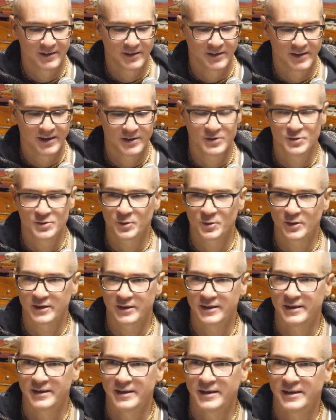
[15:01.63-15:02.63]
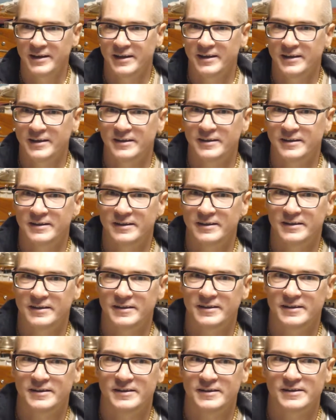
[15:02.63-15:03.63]
actually,
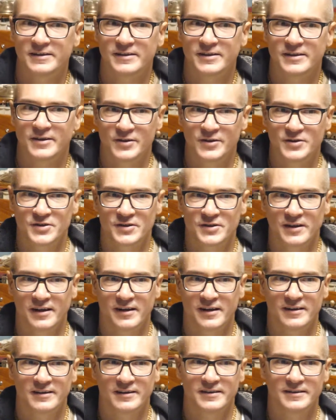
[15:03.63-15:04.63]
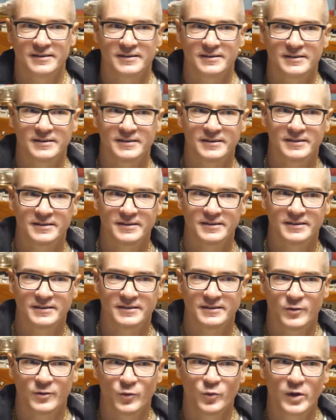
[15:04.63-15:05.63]
Krishna
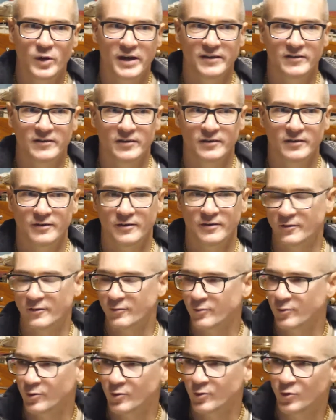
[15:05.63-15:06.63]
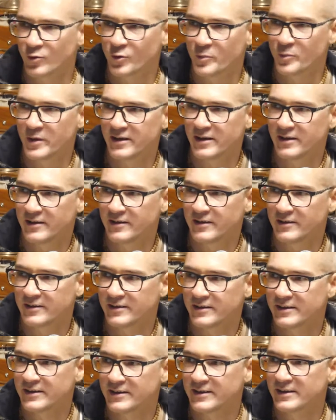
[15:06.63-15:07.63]
went for Rukmini,
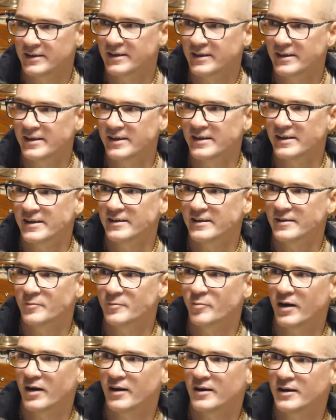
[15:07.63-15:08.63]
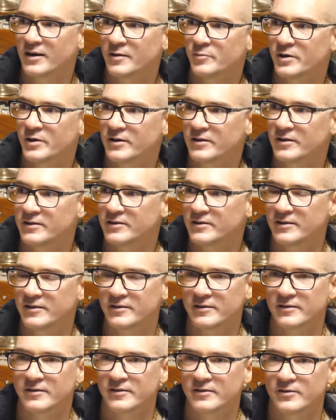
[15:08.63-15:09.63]
and Balaram heard that
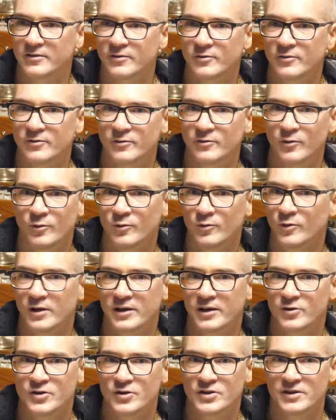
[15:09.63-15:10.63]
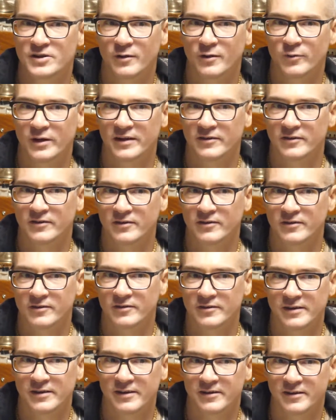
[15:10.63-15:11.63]
only Krishna went,
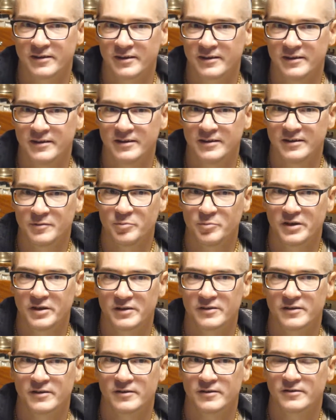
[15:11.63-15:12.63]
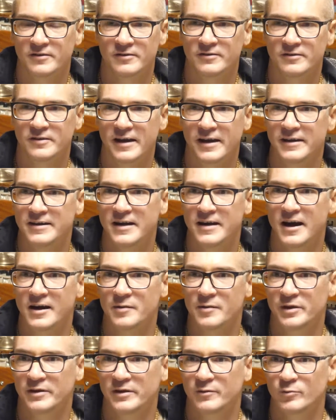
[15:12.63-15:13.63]
and he didn't bring any
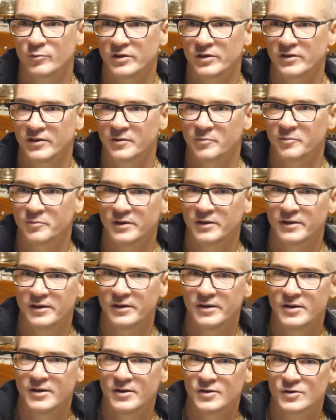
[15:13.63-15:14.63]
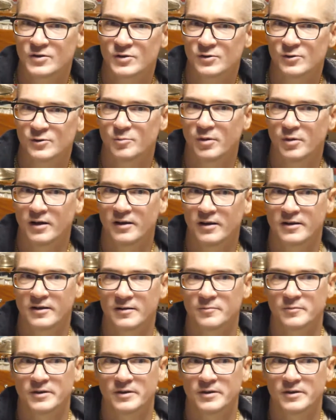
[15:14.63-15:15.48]
army with him. So Balaram,